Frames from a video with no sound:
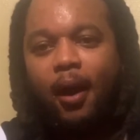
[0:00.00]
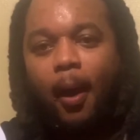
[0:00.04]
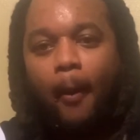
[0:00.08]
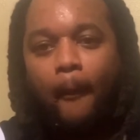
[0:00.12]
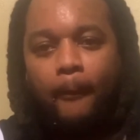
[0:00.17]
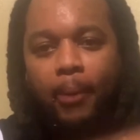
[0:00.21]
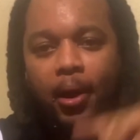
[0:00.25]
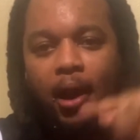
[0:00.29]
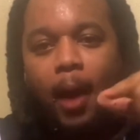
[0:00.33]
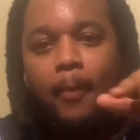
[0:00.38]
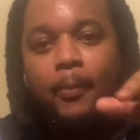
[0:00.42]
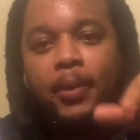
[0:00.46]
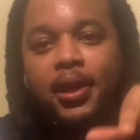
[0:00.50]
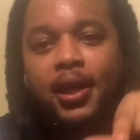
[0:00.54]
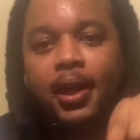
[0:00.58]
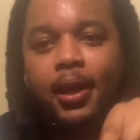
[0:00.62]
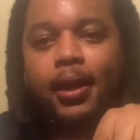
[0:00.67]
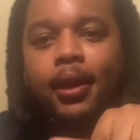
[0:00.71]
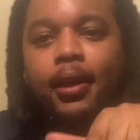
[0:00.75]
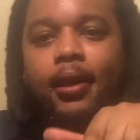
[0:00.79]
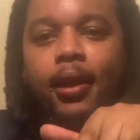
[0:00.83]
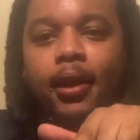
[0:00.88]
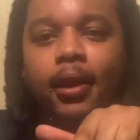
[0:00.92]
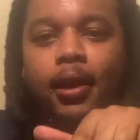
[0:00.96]
But I'm gonna get
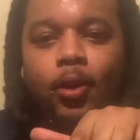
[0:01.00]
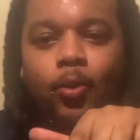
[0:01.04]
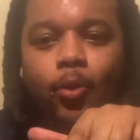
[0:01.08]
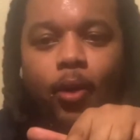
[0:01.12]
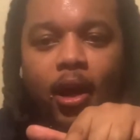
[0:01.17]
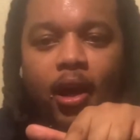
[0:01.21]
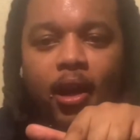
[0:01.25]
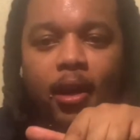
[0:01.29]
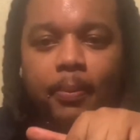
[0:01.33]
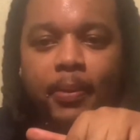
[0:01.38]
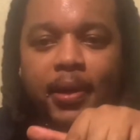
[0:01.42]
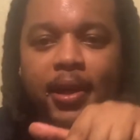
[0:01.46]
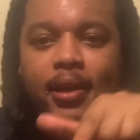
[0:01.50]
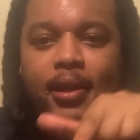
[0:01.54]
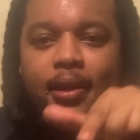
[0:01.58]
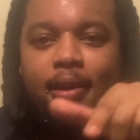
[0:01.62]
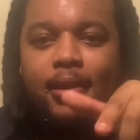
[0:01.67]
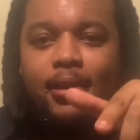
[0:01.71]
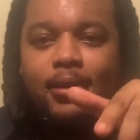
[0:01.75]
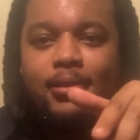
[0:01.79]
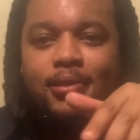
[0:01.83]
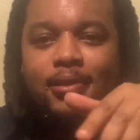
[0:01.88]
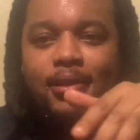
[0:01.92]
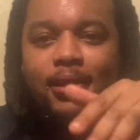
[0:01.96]
it anyway
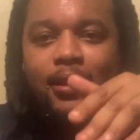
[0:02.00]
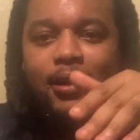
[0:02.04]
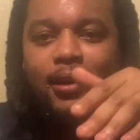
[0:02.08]
because